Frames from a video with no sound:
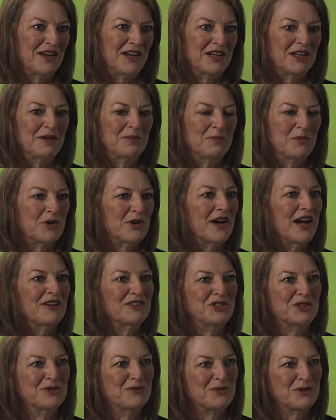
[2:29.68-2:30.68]
Morehouse
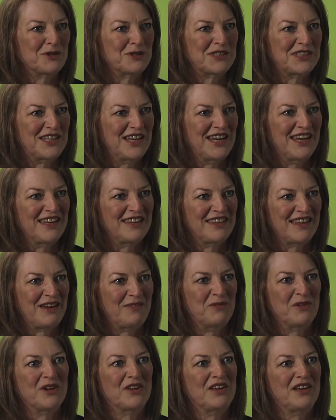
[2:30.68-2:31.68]
University, and they
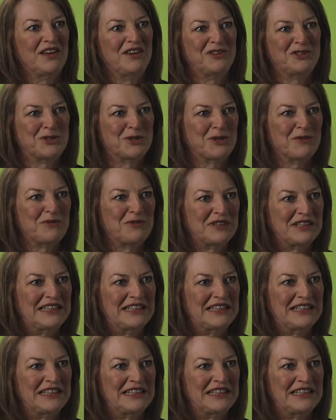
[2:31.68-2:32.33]
really sort of